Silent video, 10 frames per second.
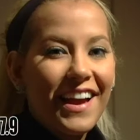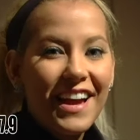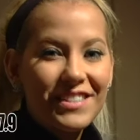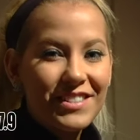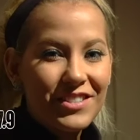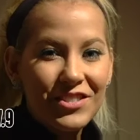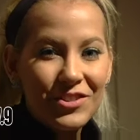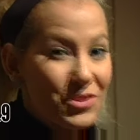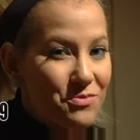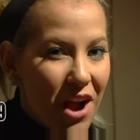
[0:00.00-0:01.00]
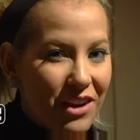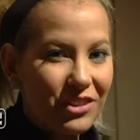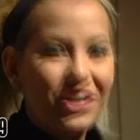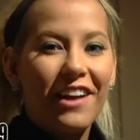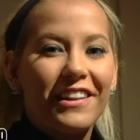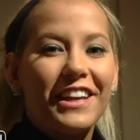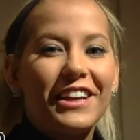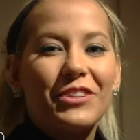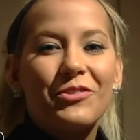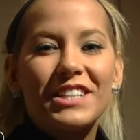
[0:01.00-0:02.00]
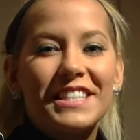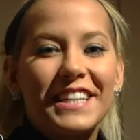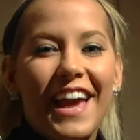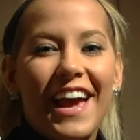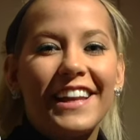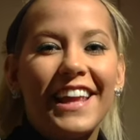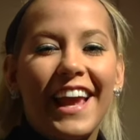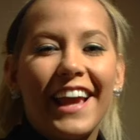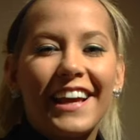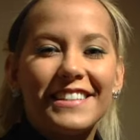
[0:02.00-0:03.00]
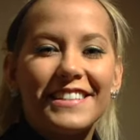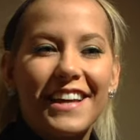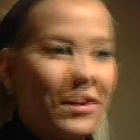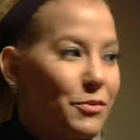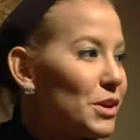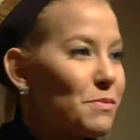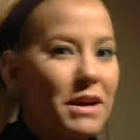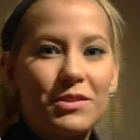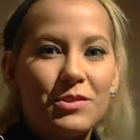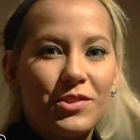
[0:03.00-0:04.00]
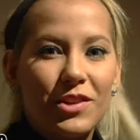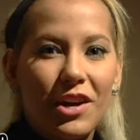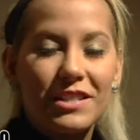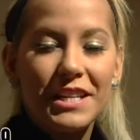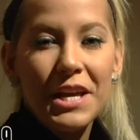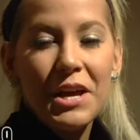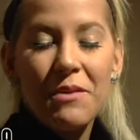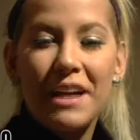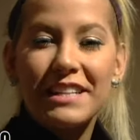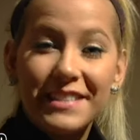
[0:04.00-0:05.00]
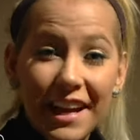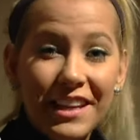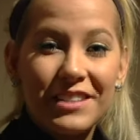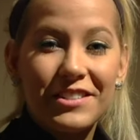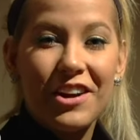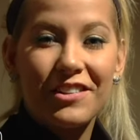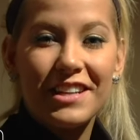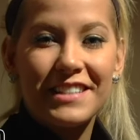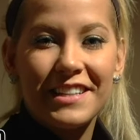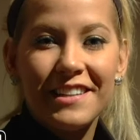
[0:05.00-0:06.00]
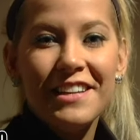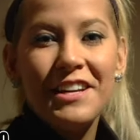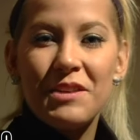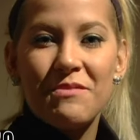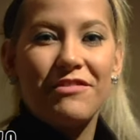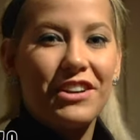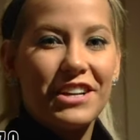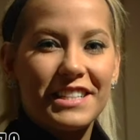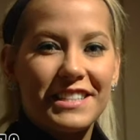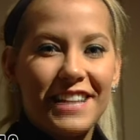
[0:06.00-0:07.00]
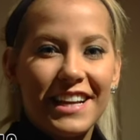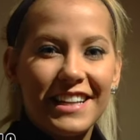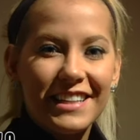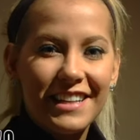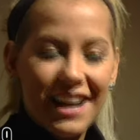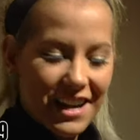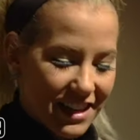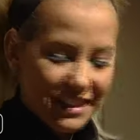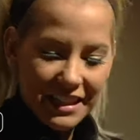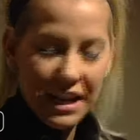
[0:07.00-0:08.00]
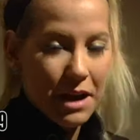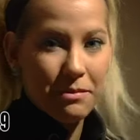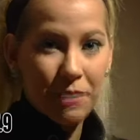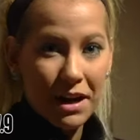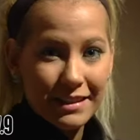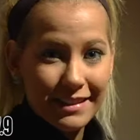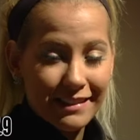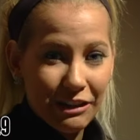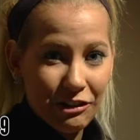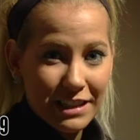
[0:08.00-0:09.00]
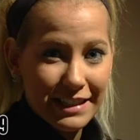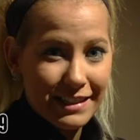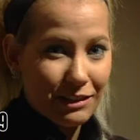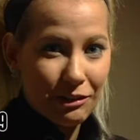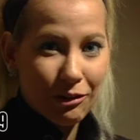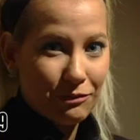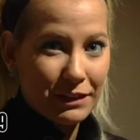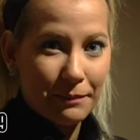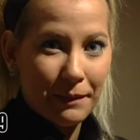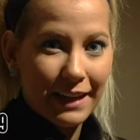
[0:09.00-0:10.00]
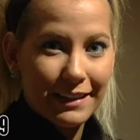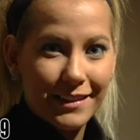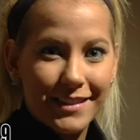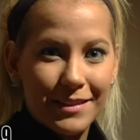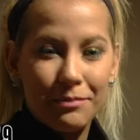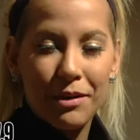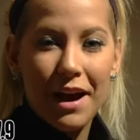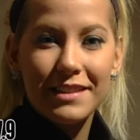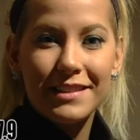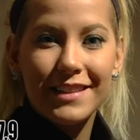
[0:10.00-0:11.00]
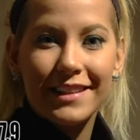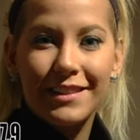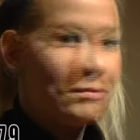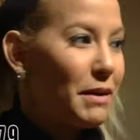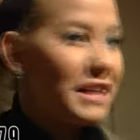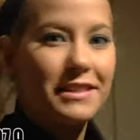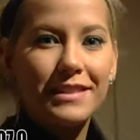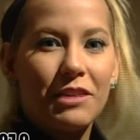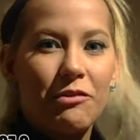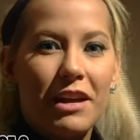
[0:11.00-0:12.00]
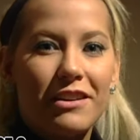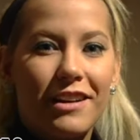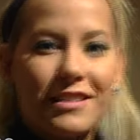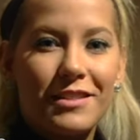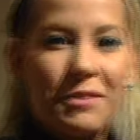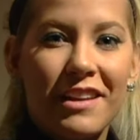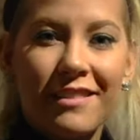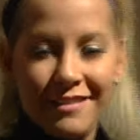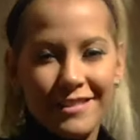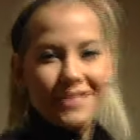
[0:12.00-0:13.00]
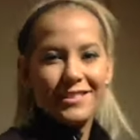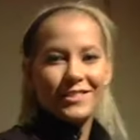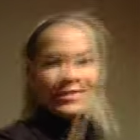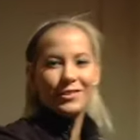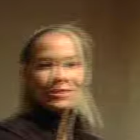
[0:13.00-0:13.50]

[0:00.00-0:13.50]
guys, it's your loop rock girl Kelly here once again, and we are about to start my second guitar lesson. I'm very excited. I've been practicing like crazy, so hopefully Mike is impressed. And Mike is sitting right here next to me. This is the